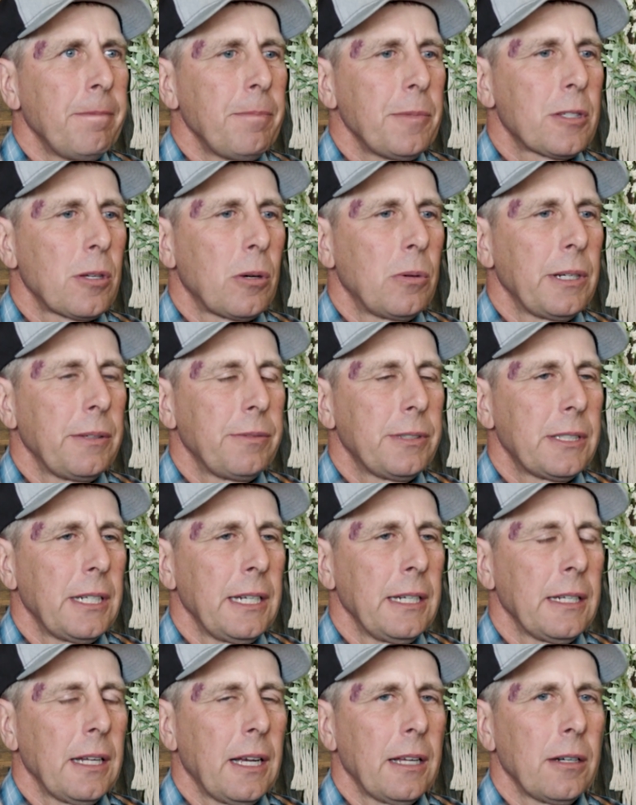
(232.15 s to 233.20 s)
So we've
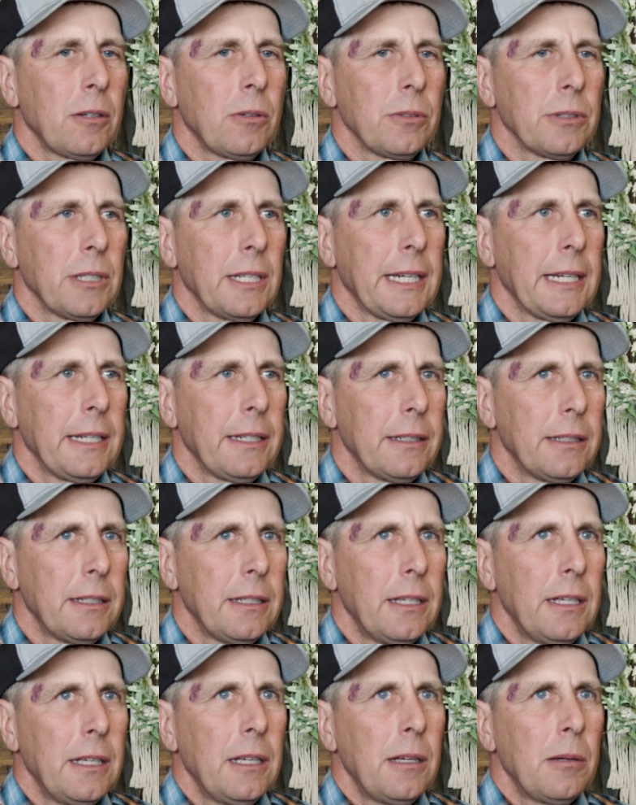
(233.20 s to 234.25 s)
seen not only
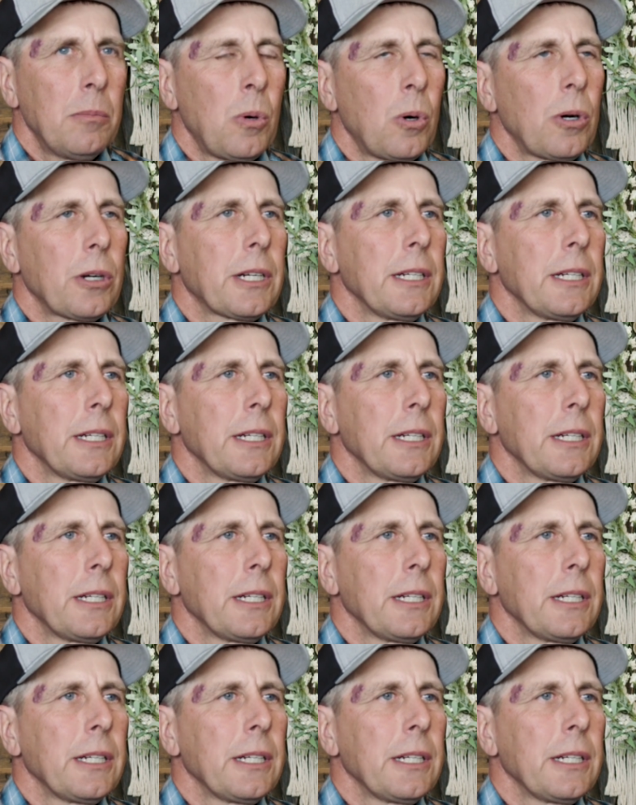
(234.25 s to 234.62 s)
more